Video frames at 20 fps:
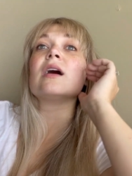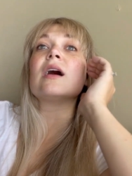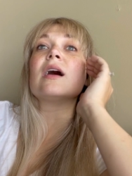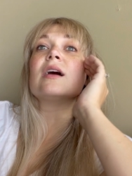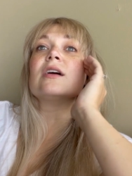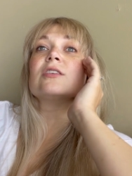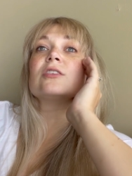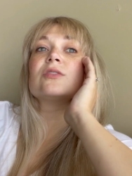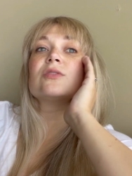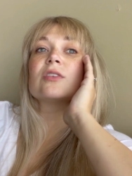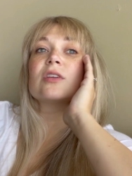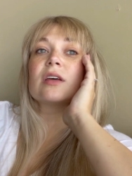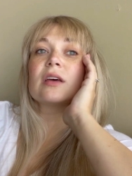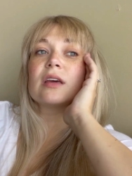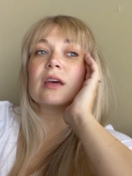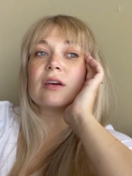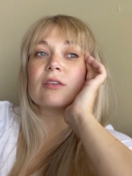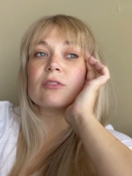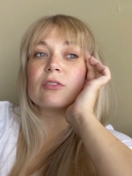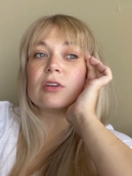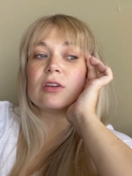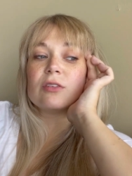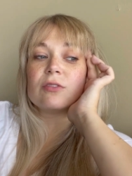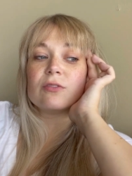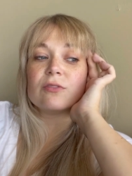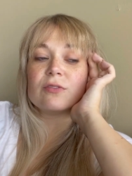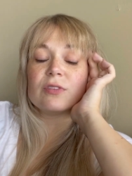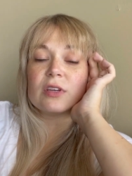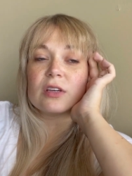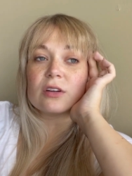I just feel like every
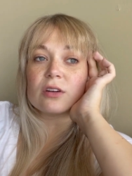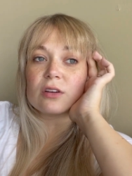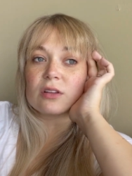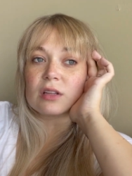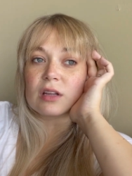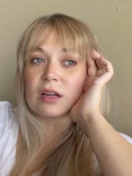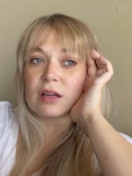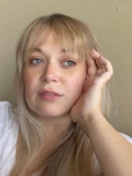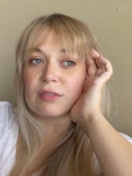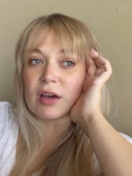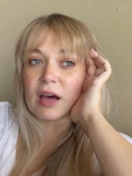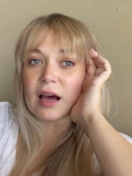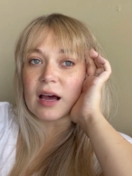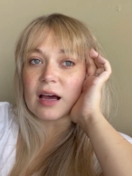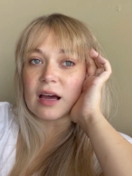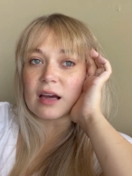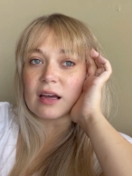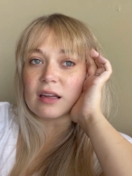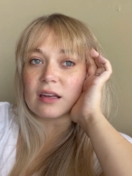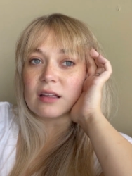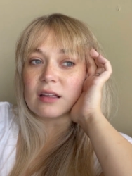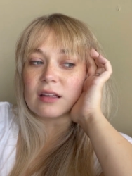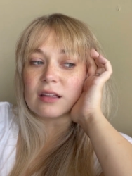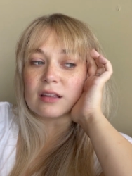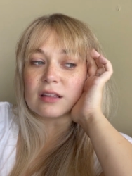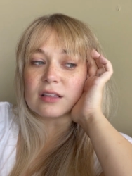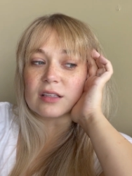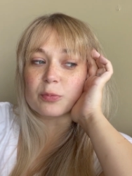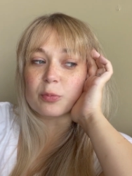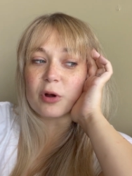fear that I've had
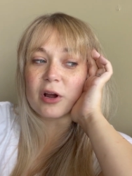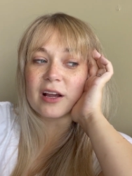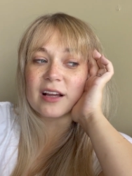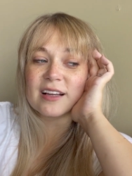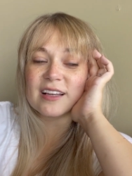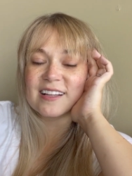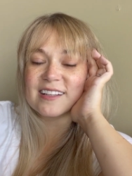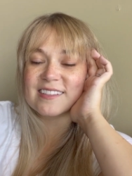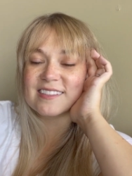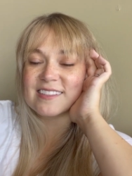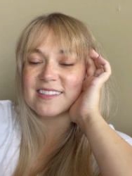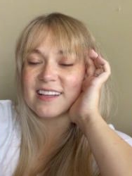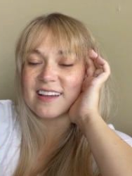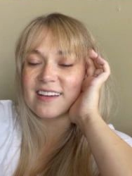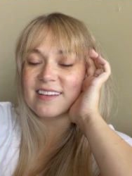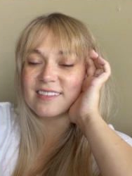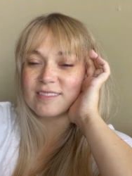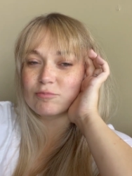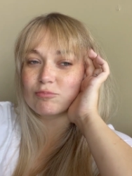in this pregnancy